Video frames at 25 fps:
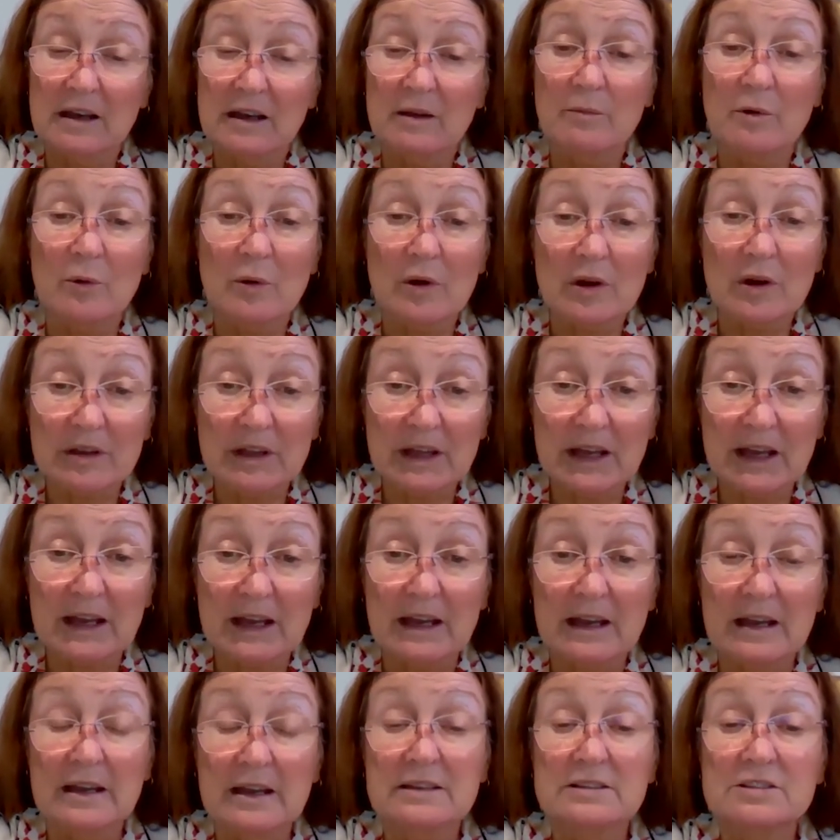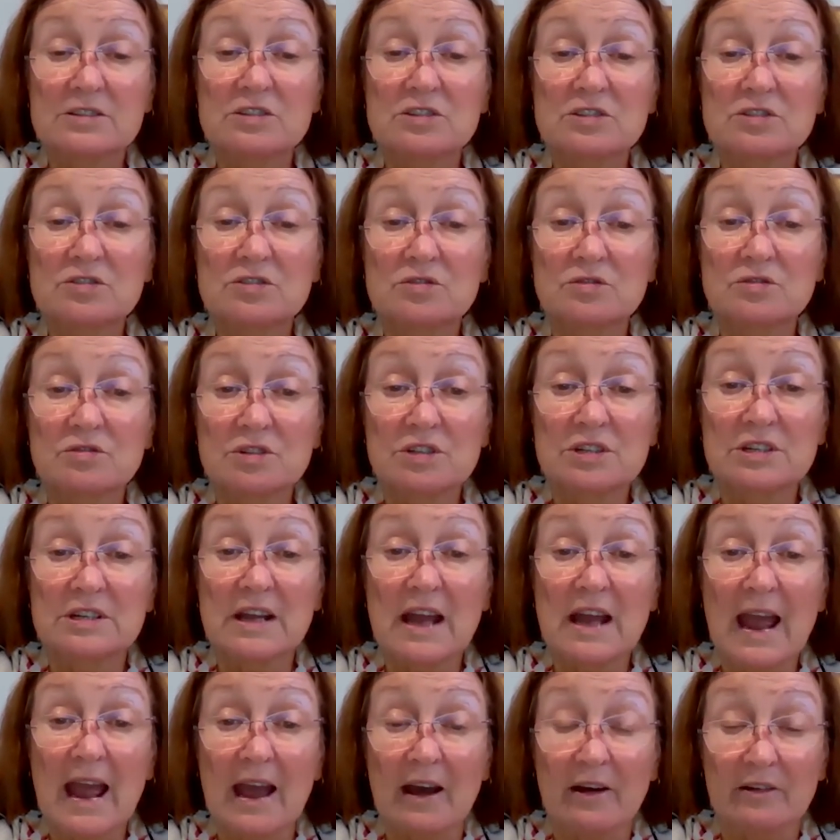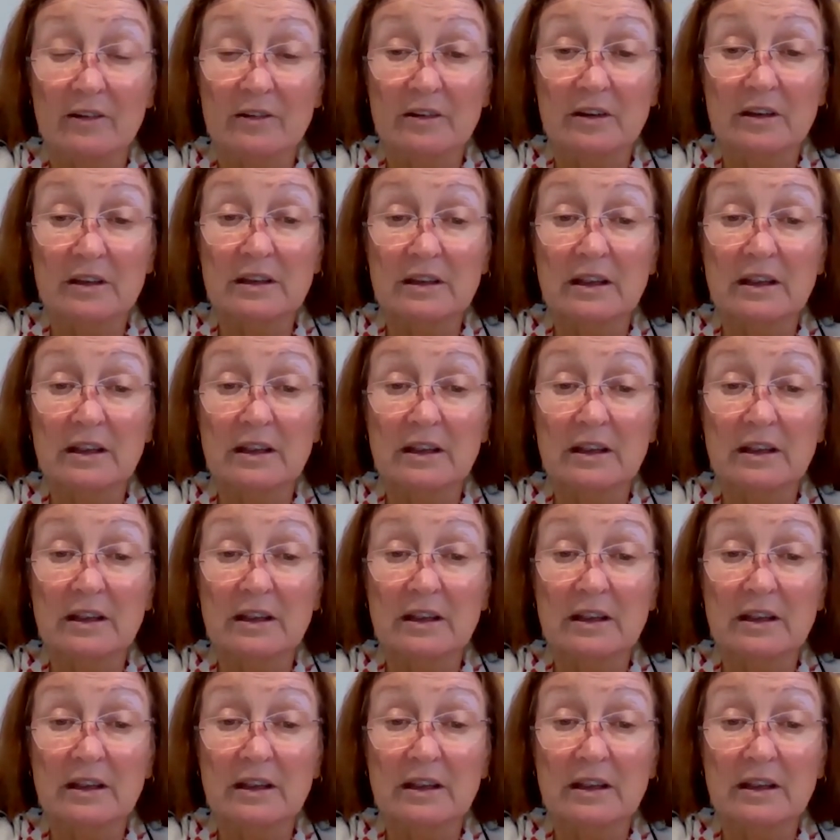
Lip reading: But while they're stood down,